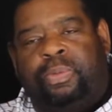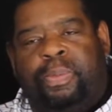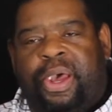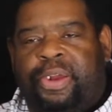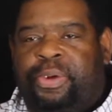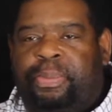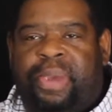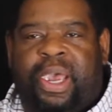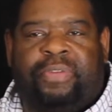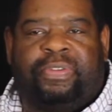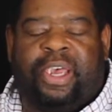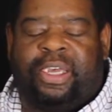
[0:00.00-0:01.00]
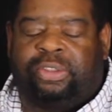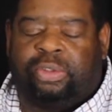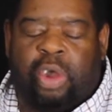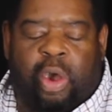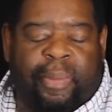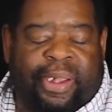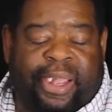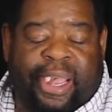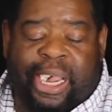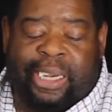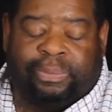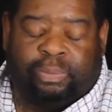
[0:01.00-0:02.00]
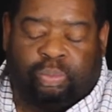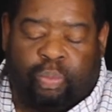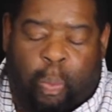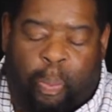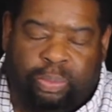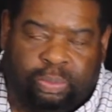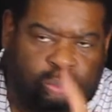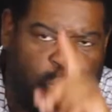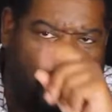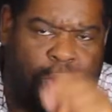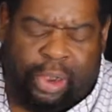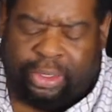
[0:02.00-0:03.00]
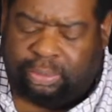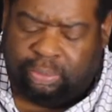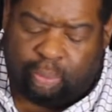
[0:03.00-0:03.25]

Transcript: Melt in your mouth, guys. Oh my God. Oh.